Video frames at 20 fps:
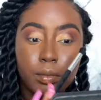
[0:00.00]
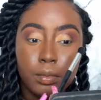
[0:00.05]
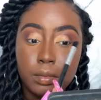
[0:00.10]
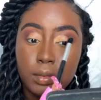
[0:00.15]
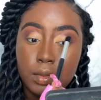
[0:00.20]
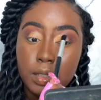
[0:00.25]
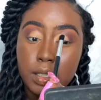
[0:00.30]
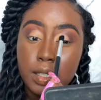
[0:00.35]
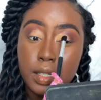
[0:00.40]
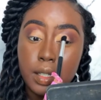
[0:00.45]

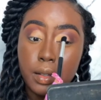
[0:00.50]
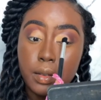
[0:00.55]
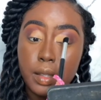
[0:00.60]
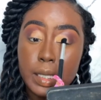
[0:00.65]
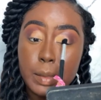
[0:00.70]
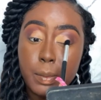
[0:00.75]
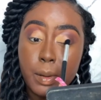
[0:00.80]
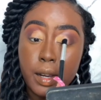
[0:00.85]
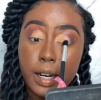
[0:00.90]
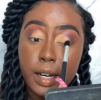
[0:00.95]
So this
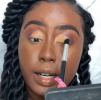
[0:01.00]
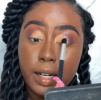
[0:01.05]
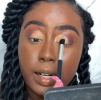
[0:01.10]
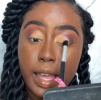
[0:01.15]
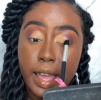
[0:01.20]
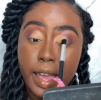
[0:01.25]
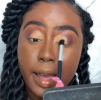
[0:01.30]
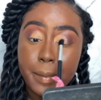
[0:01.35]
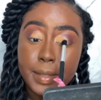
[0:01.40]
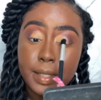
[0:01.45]
part
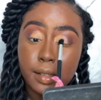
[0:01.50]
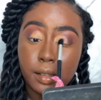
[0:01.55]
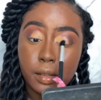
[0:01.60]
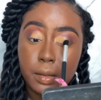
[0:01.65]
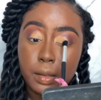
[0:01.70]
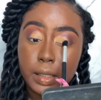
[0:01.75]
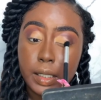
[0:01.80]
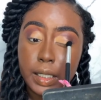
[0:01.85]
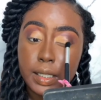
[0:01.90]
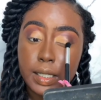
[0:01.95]

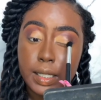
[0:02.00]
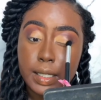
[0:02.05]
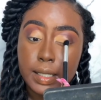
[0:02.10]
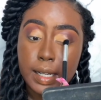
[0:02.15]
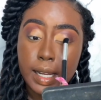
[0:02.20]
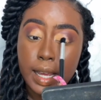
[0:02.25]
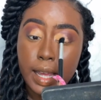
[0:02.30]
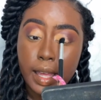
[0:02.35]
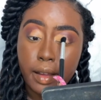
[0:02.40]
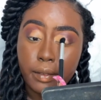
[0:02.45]
absolutely does
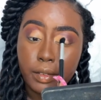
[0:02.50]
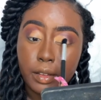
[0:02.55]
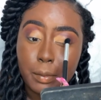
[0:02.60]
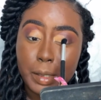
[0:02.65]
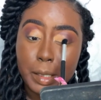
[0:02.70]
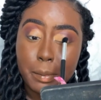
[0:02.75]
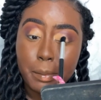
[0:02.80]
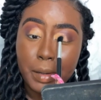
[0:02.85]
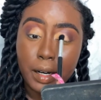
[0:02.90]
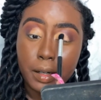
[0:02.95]
not have to
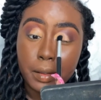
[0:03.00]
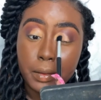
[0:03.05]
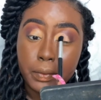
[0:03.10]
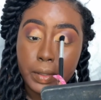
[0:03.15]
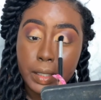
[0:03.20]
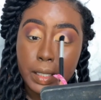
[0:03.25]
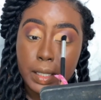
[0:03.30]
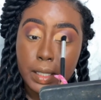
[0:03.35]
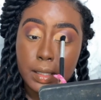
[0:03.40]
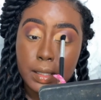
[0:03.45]
be
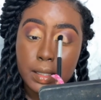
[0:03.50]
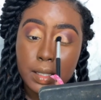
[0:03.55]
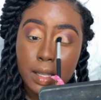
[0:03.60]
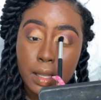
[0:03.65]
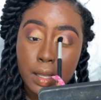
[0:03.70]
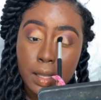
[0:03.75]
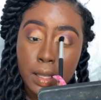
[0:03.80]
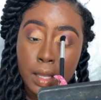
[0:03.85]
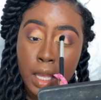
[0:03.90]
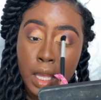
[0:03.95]
perfect,
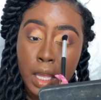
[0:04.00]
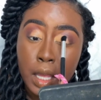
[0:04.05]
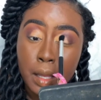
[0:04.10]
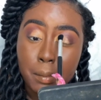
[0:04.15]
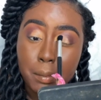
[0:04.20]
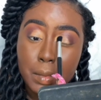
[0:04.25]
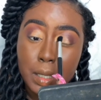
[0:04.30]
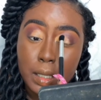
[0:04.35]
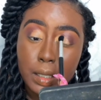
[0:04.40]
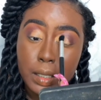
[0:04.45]

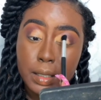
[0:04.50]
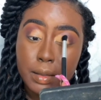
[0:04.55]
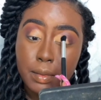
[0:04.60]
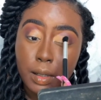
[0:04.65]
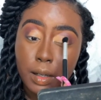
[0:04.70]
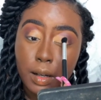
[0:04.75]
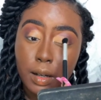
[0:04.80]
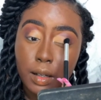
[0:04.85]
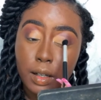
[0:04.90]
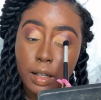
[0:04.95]
because
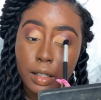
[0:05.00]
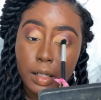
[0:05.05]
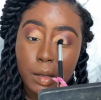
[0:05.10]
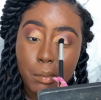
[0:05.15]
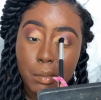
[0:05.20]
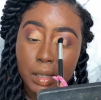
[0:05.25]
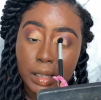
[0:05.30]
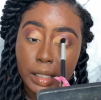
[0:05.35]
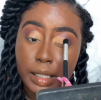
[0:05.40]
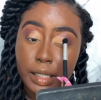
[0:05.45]
we're going to
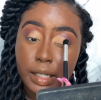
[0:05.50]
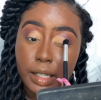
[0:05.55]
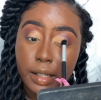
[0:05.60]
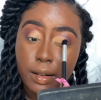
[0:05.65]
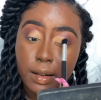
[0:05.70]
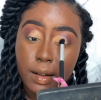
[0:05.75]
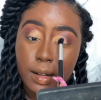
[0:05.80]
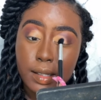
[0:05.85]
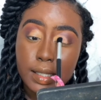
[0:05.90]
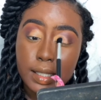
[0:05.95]
blend it
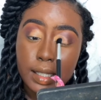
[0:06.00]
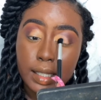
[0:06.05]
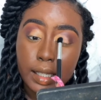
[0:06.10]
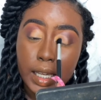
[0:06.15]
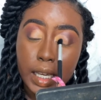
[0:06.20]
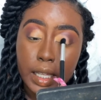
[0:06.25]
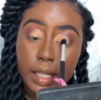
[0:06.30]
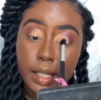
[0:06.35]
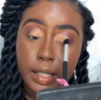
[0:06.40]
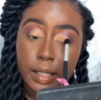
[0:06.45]
all
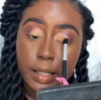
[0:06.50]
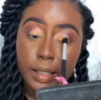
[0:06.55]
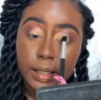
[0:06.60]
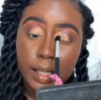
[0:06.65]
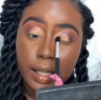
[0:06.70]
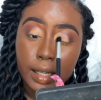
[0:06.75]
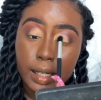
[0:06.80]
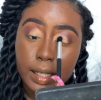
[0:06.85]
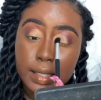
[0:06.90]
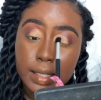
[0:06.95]
together.
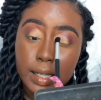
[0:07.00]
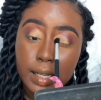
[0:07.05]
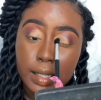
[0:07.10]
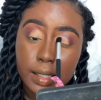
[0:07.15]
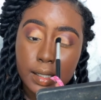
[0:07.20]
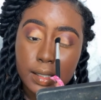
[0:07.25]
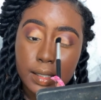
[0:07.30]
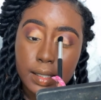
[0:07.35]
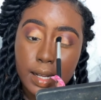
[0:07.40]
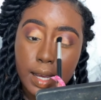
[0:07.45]
Like I said,
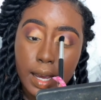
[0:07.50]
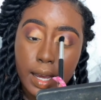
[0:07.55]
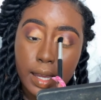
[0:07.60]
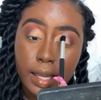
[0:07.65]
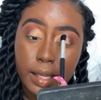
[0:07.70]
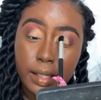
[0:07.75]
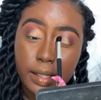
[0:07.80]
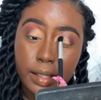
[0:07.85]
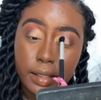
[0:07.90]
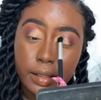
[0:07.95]
it's not a
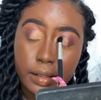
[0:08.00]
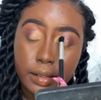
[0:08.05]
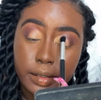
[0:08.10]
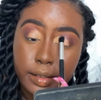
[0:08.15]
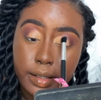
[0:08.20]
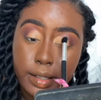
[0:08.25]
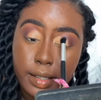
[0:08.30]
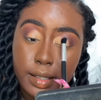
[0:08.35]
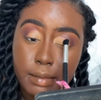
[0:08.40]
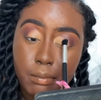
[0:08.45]
cut
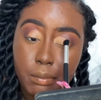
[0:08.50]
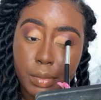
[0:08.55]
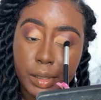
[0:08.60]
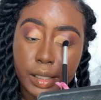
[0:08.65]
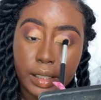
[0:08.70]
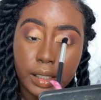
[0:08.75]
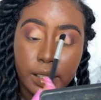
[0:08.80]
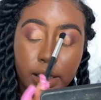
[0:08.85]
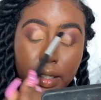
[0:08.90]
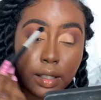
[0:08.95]
crease,
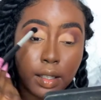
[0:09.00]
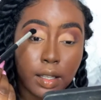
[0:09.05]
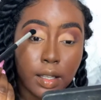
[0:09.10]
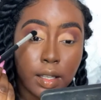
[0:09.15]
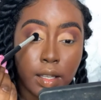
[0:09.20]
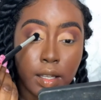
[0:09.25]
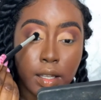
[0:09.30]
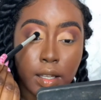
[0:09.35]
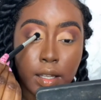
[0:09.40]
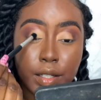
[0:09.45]
but
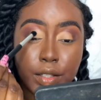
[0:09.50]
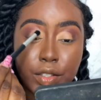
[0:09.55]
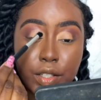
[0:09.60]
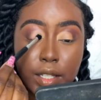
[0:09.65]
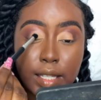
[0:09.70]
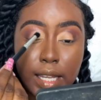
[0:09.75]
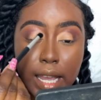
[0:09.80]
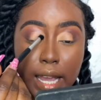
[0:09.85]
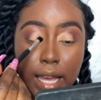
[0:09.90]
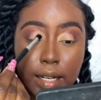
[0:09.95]

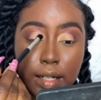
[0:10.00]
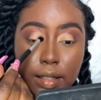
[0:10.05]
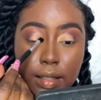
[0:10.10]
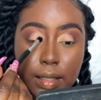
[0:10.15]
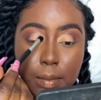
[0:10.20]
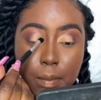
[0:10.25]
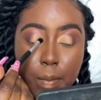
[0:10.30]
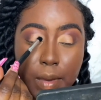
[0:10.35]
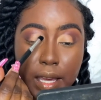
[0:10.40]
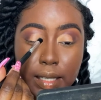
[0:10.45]
just adding this
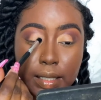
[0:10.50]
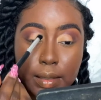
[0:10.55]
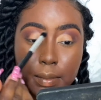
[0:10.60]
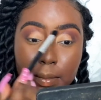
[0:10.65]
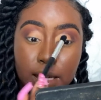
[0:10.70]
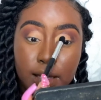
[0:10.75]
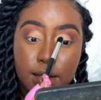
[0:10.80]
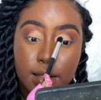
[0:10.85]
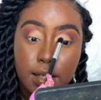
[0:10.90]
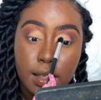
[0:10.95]
base
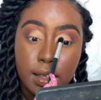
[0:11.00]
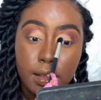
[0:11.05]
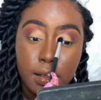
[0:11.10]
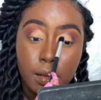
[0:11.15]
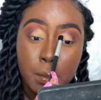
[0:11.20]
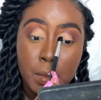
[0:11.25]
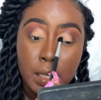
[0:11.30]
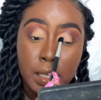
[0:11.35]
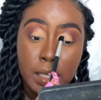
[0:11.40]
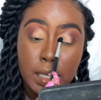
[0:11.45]
makes it a little
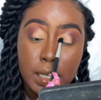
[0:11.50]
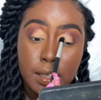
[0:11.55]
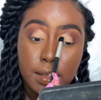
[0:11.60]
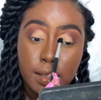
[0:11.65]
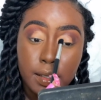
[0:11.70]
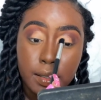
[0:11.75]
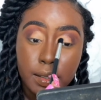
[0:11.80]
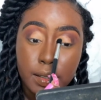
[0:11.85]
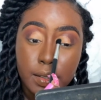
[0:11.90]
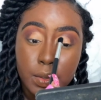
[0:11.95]
bit
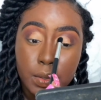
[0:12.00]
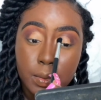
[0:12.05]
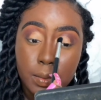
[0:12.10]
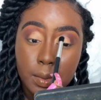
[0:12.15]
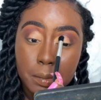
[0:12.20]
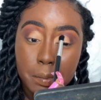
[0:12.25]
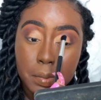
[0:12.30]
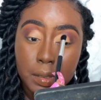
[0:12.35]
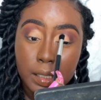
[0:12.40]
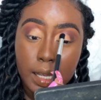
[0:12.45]
easier to
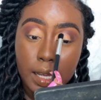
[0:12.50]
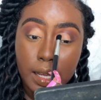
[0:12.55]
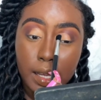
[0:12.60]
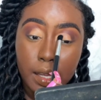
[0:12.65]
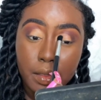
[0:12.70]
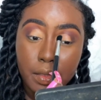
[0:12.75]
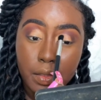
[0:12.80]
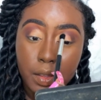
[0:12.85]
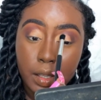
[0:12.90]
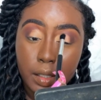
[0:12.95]

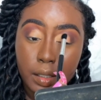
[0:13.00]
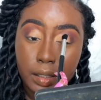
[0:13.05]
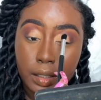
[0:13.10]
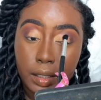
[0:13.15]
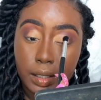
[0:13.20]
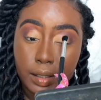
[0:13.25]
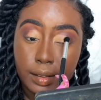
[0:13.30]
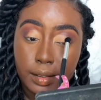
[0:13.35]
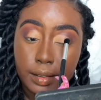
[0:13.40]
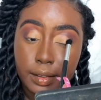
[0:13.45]
apply the
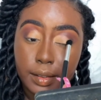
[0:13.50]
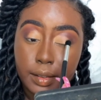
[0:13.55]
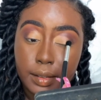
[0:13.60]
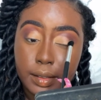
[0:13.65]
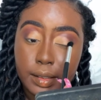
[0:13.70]
color.